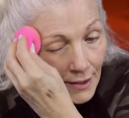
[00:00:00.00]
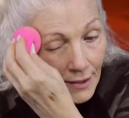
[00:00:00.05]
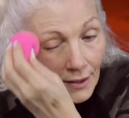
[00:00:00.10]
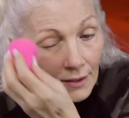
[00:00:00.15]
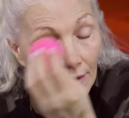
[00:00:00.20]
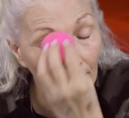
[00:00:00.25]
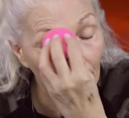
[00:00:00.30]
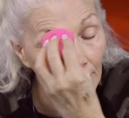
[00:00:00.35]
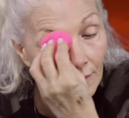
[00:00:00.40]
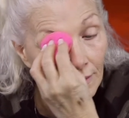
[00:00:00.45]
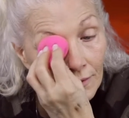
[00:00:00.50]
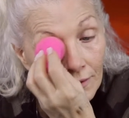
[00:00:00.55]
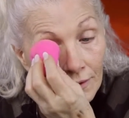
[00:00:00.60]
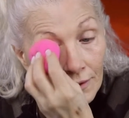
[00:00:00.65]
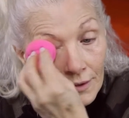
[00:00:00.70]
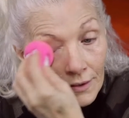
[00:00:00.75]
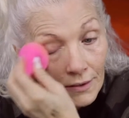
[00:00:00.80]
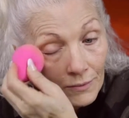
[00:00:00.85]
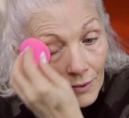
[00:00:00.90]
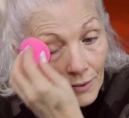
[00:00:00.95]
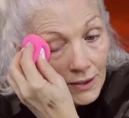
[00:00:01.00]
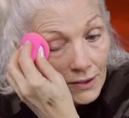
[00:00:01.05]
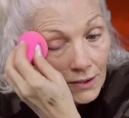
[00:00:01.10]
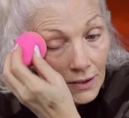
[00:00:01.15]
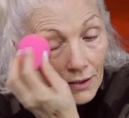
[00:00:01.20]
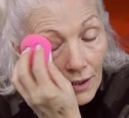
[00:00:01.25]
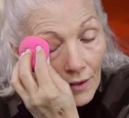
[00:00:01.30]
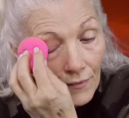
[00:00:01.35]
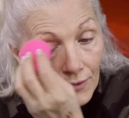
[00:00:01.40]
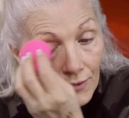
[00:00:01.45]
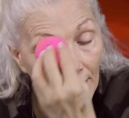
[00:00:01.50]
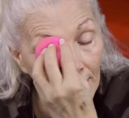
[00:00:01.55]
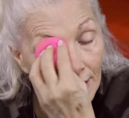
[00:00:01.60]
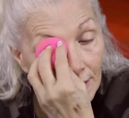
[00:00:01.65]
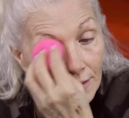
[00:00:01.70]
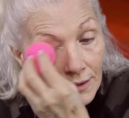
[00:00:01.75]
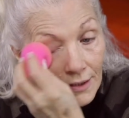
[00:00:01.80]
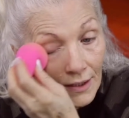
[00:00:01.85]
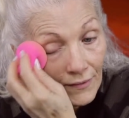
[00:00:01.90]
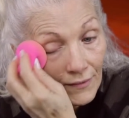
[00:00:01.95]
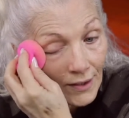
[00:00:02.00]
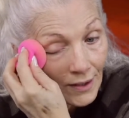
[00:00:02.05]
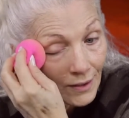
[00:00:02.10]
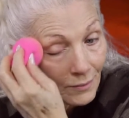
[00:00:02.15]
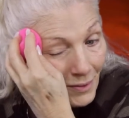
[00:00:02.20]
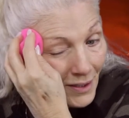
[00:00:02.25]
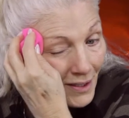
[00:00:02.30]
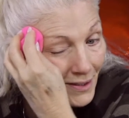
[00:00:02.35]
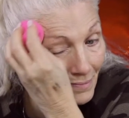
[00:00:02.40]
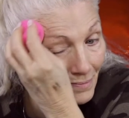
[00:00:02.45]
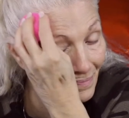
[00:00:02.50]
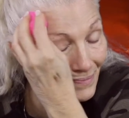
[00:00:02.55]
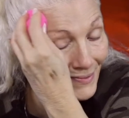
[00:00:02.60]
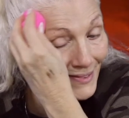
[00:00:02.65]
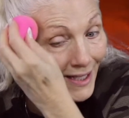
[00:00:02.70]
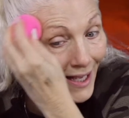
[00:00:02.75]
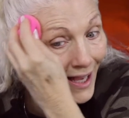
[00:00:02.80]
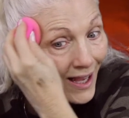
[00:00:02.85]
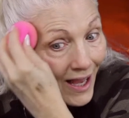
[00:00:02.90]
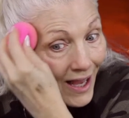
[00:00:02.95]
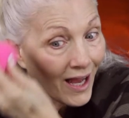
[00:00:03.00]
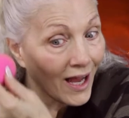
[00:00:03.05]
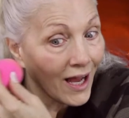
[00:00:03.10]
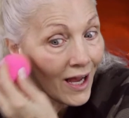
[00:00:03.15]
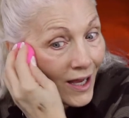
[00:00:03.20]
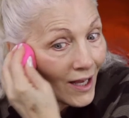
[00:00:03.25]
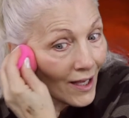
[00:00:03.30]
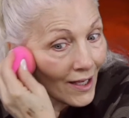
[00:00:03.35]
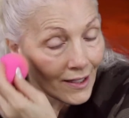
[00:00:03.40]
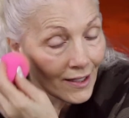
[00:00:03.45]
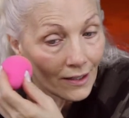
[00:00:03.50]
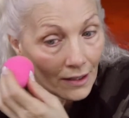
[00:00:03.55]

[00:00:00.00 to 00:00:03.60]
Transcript: know we still have Thanksgiving, but I